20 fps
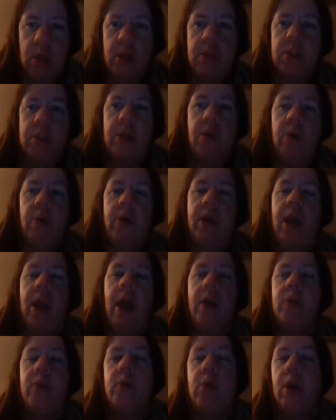So,
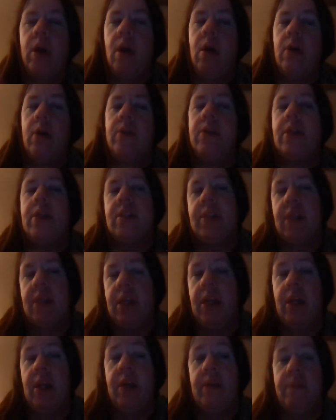gathering all this
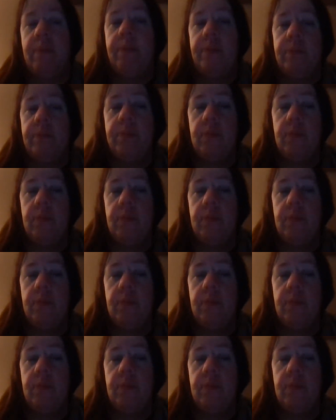in,